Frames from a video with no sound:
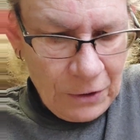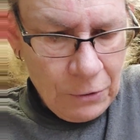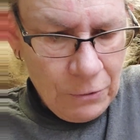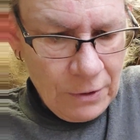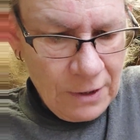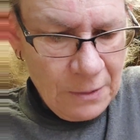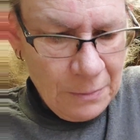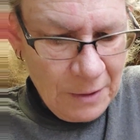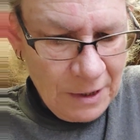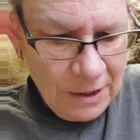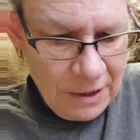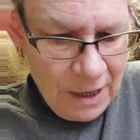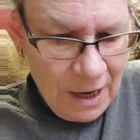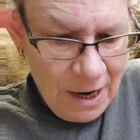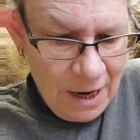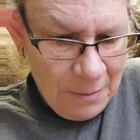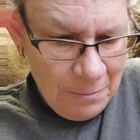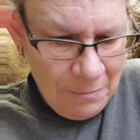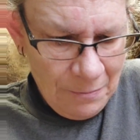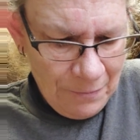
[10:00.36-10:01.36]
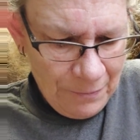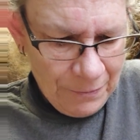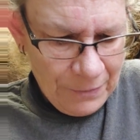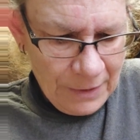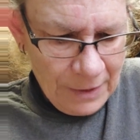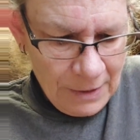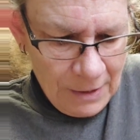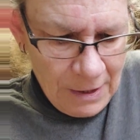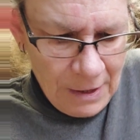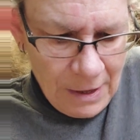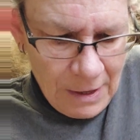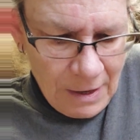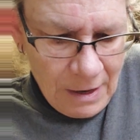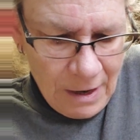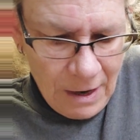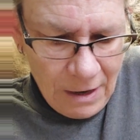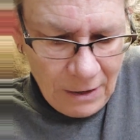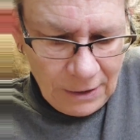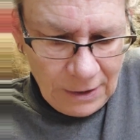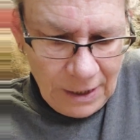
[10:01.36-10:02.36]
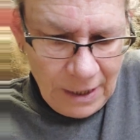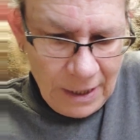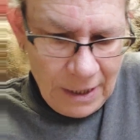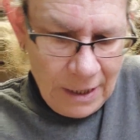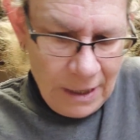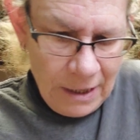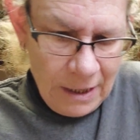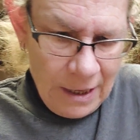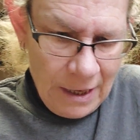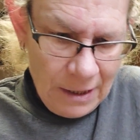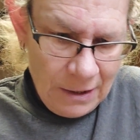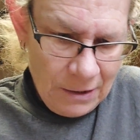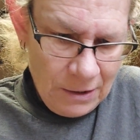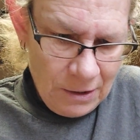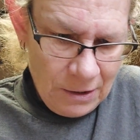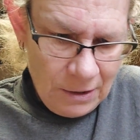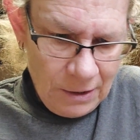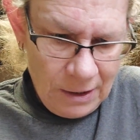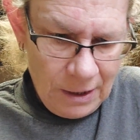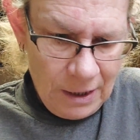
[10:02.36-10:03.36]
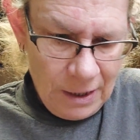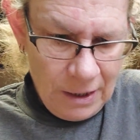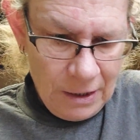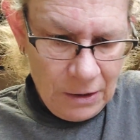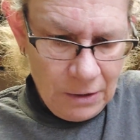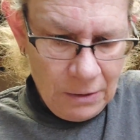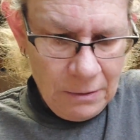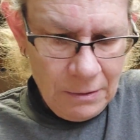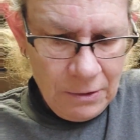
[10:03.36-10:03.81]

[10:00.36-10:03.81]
Christmas time, I'll take and get the